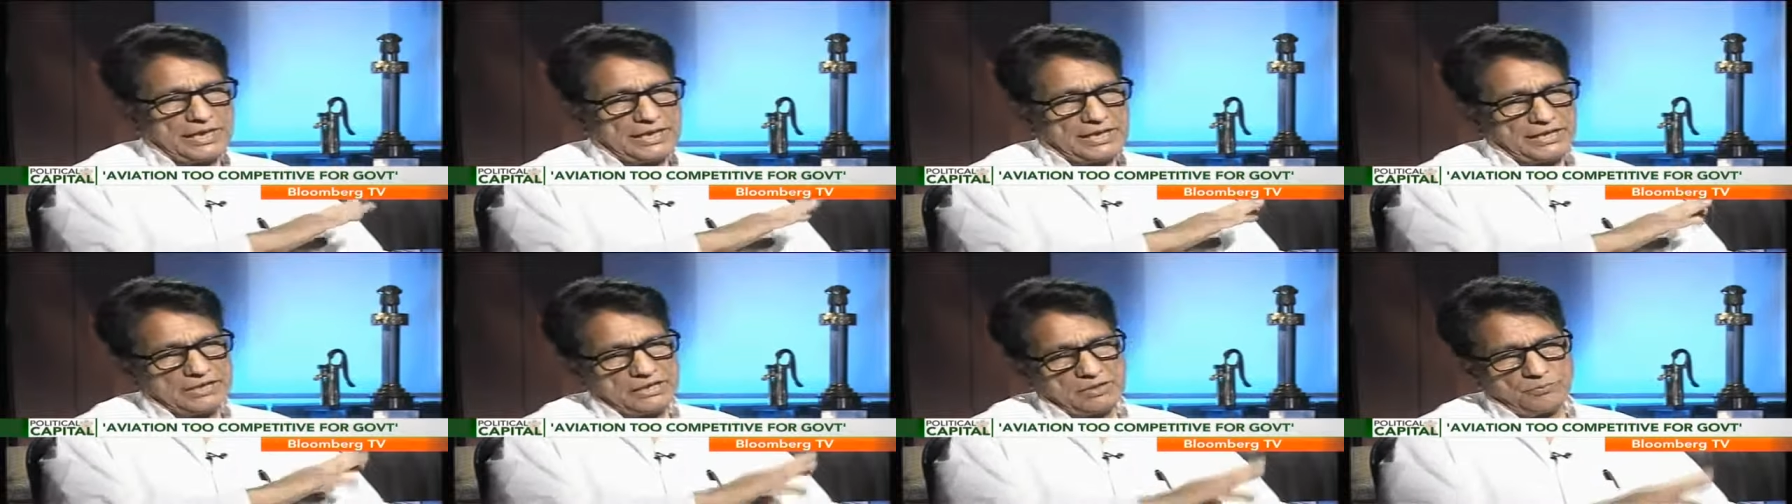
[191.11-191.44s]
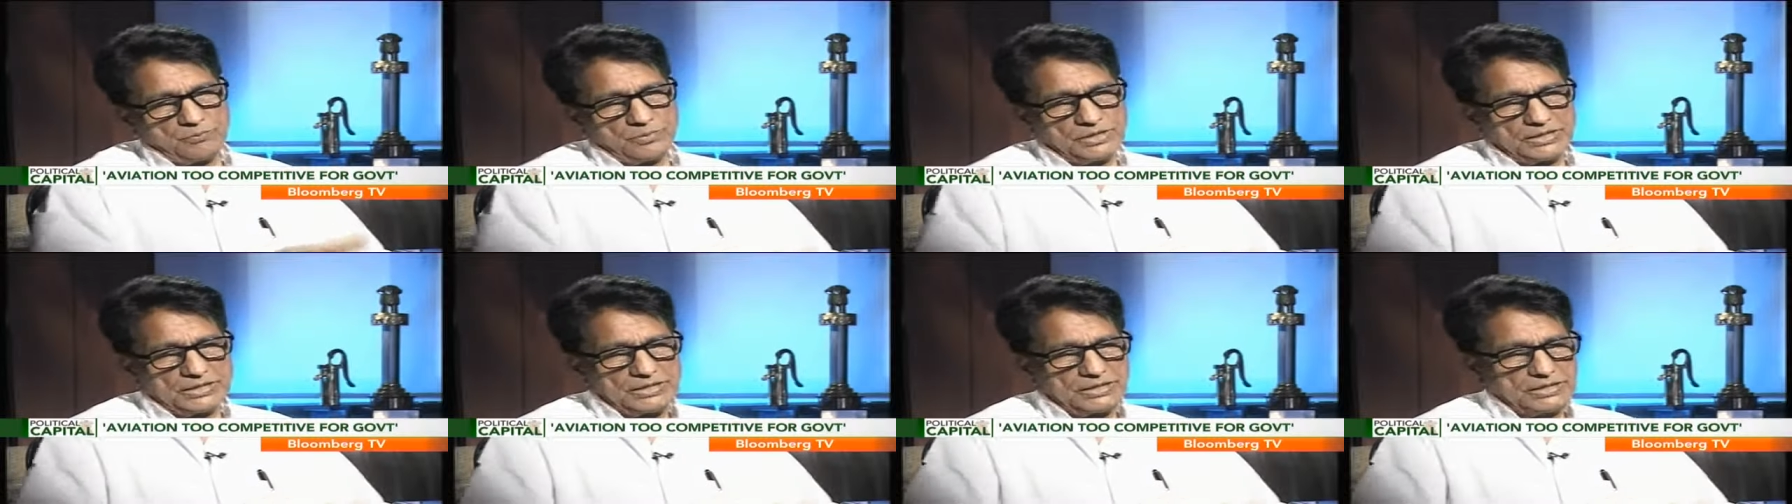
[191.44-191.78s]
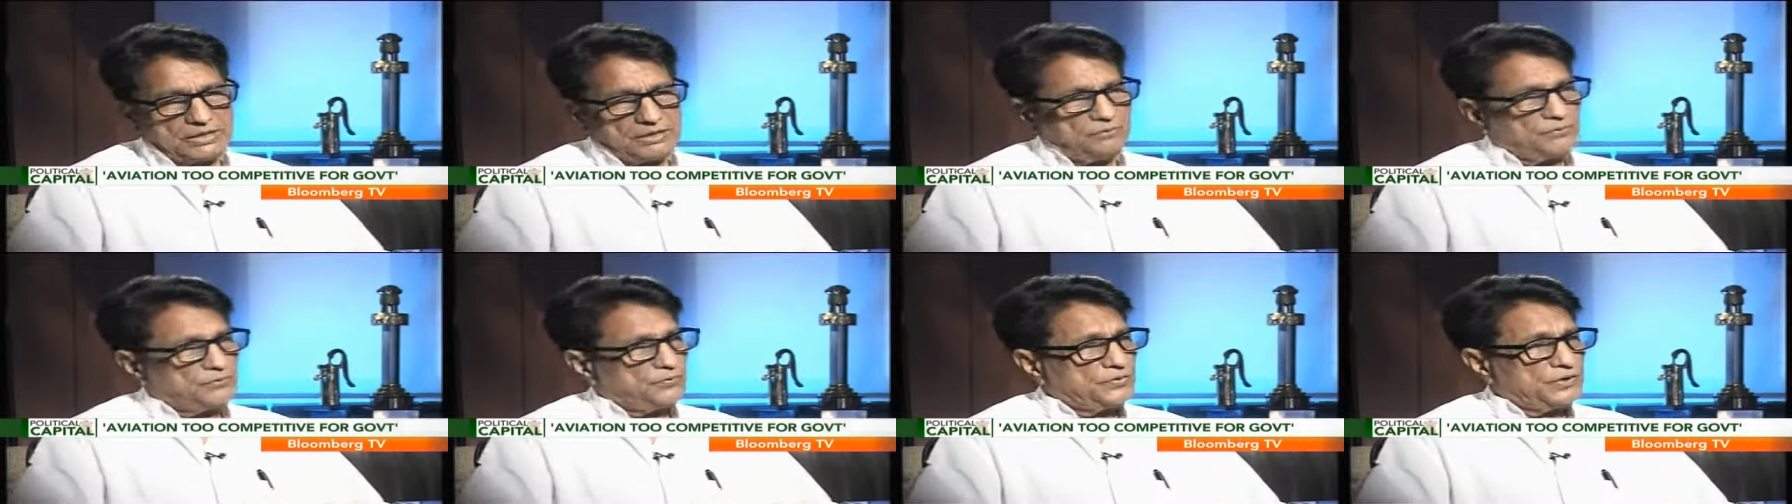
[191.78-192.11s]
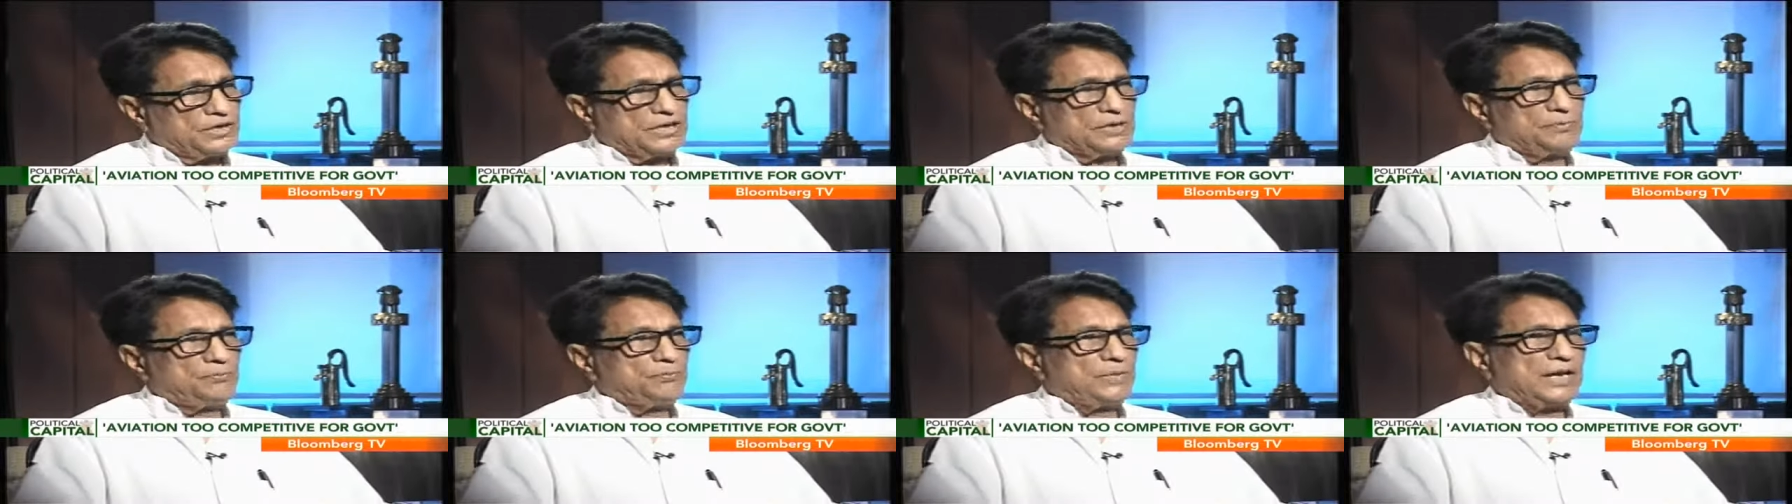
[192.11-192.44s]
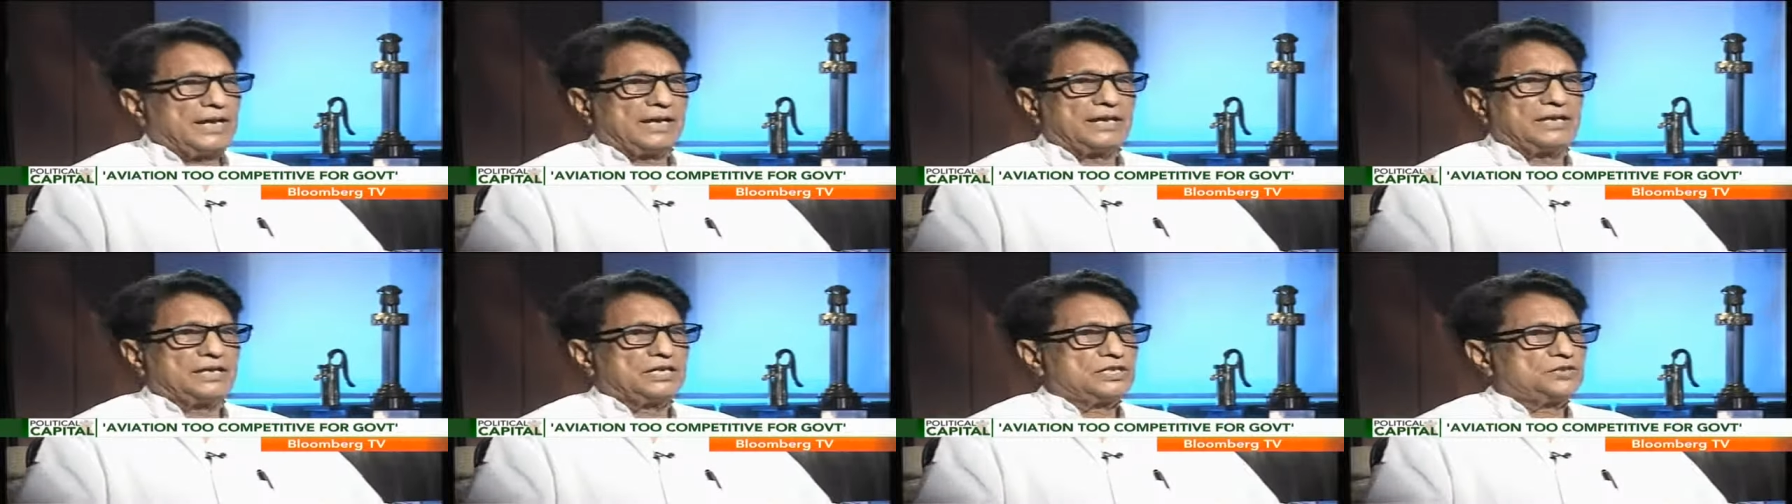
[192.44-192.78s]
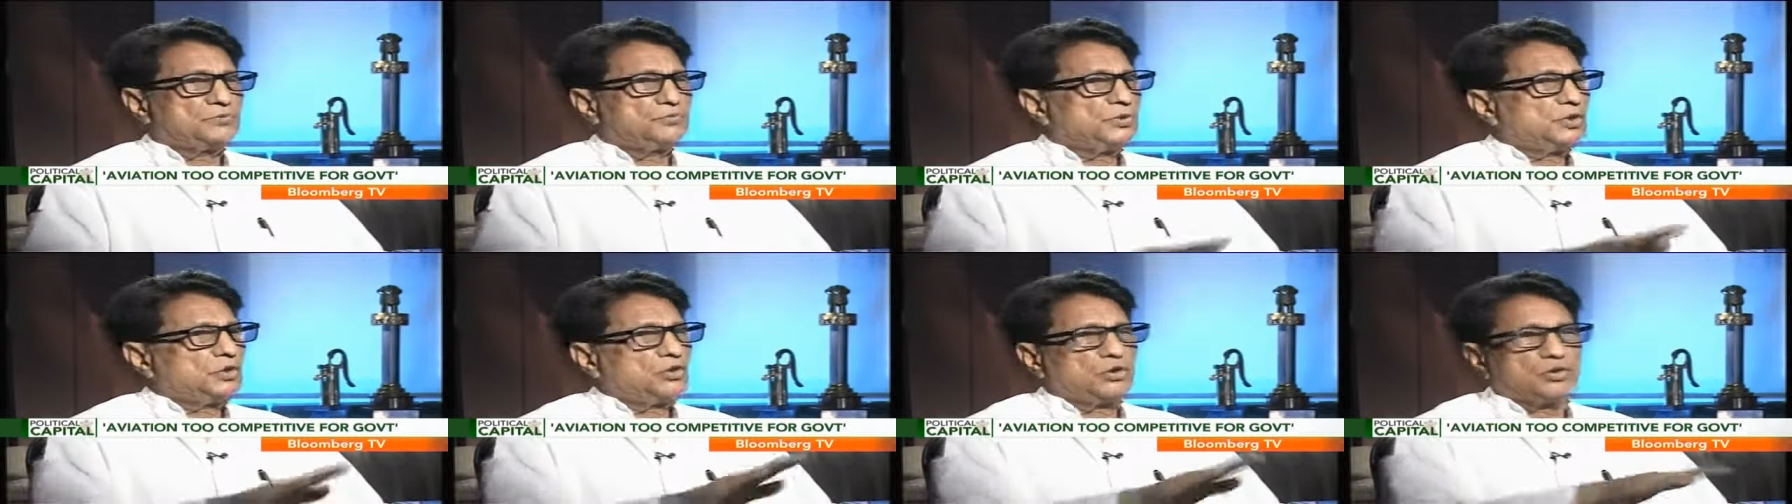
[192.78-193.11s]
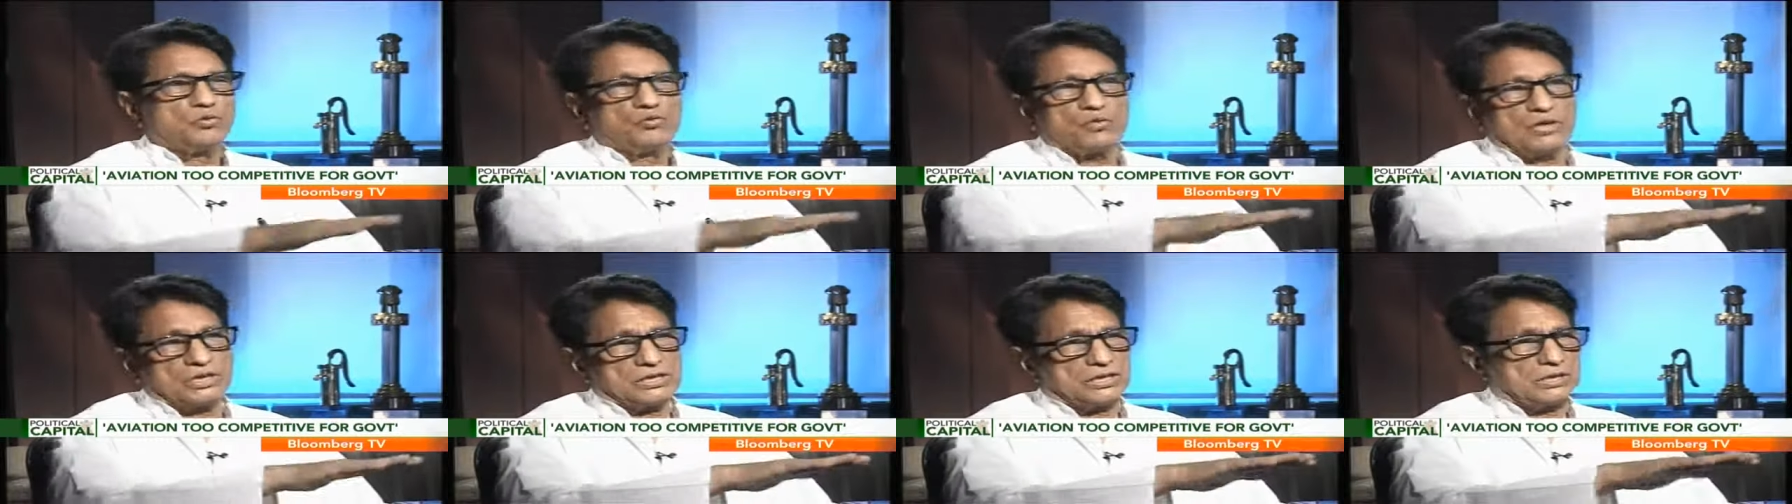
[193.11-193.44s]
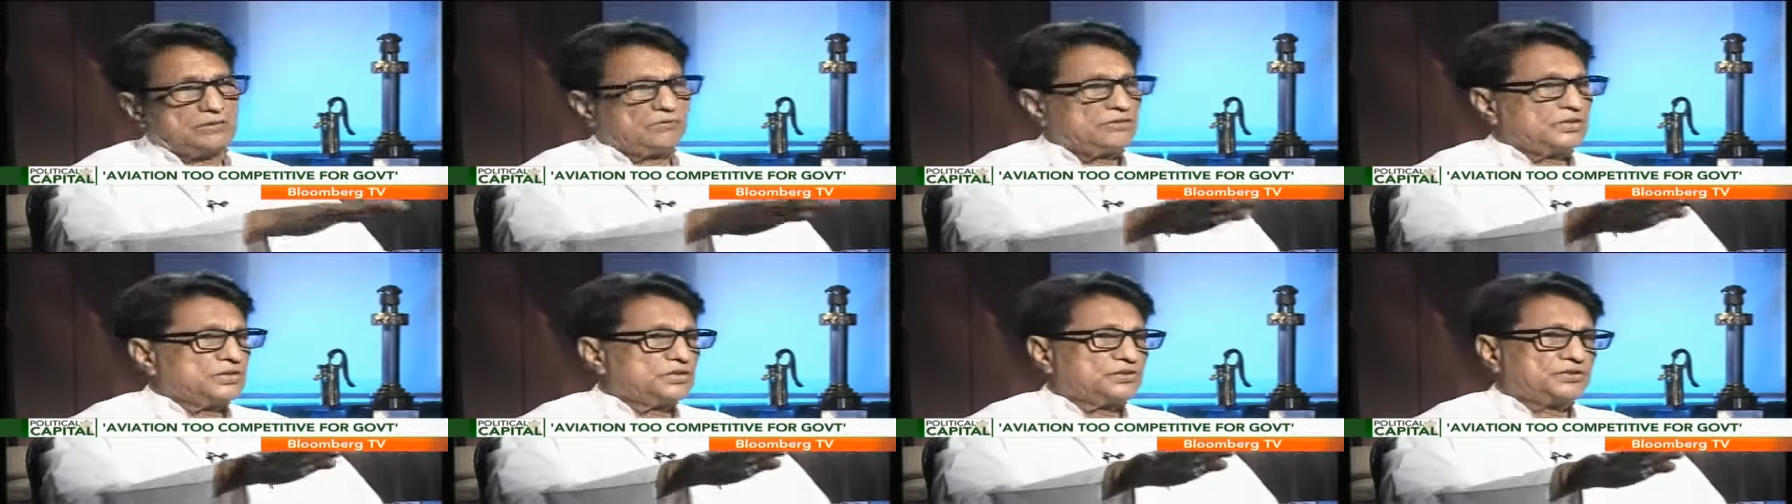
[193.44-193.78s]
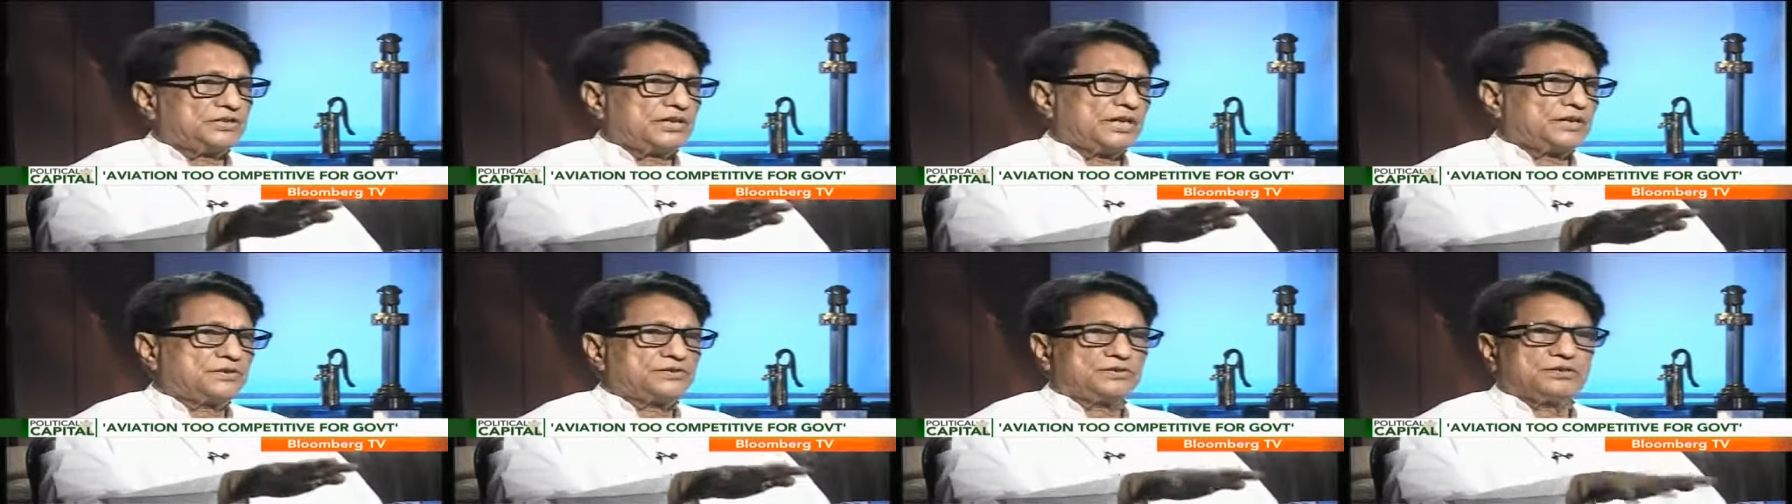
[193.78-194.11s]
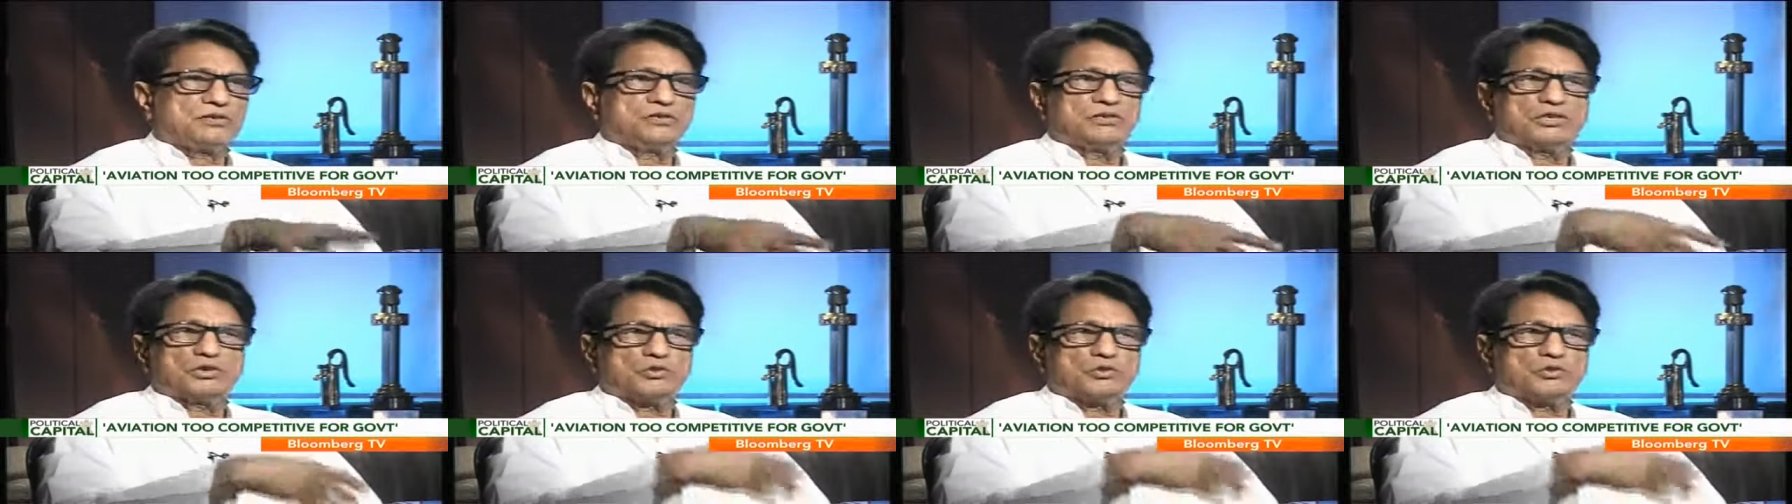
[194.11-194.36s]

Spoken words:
anybody free baggage beyond whatever is sanctioned.